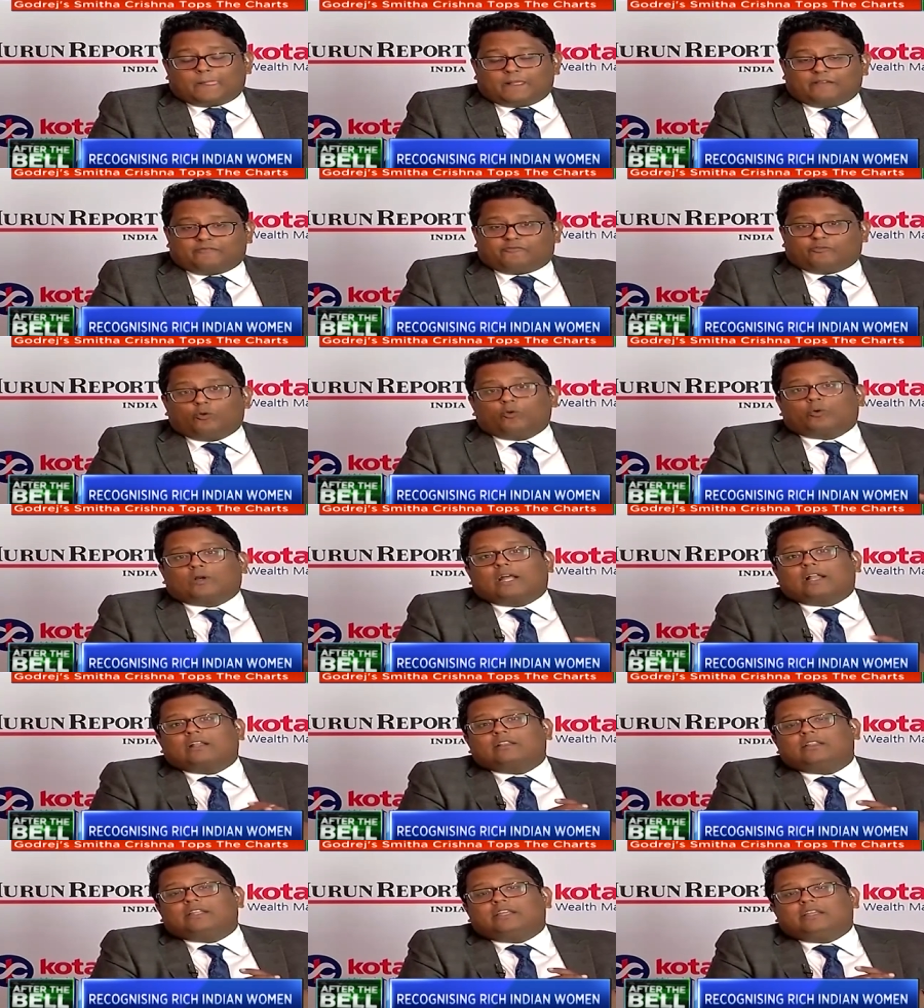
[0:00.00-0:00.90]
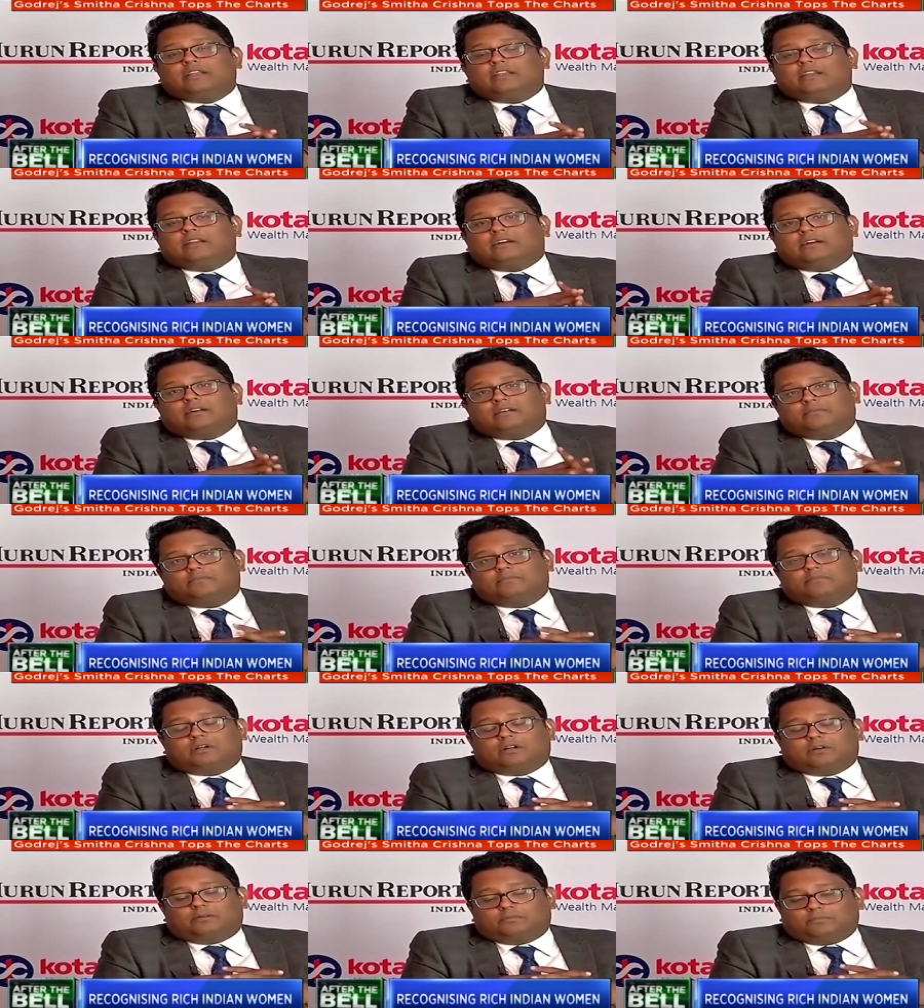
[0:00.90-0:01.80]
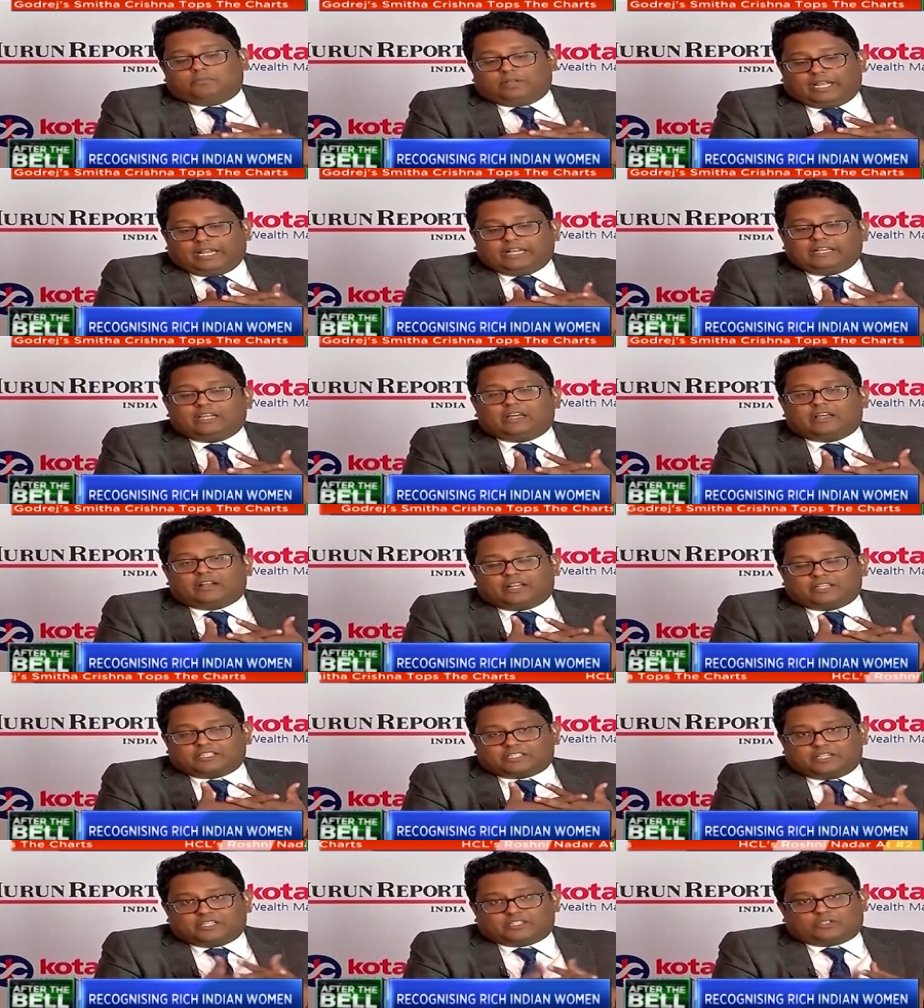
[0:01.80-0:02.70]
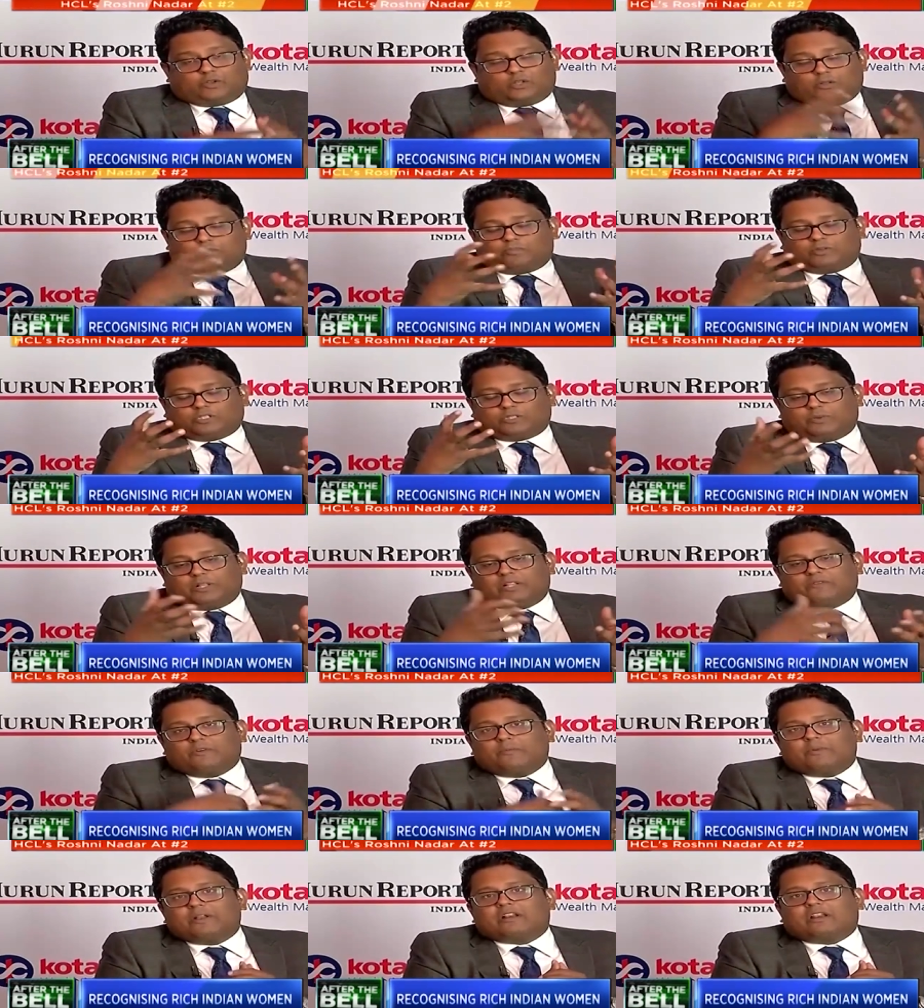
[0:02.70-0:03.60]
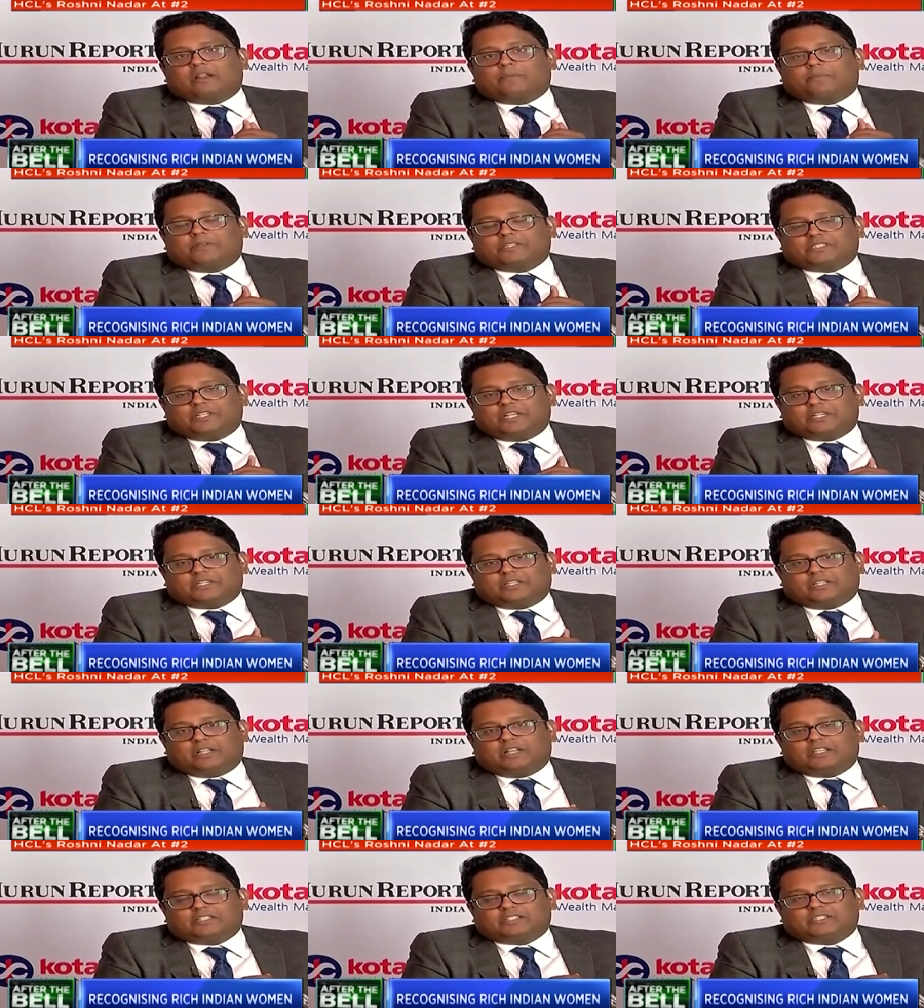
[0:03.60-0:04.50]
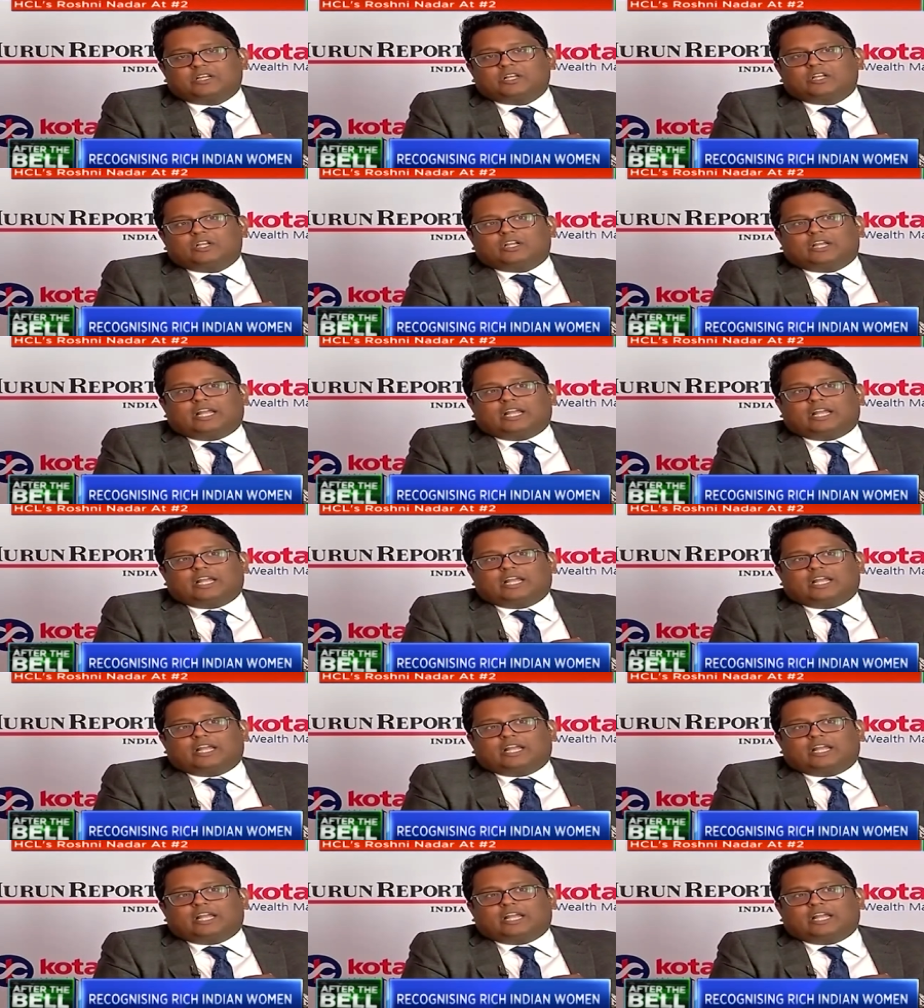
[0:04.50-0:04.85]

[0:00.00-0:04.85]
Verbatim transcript: If you look at the India rich list, or possibly the women representation in the list,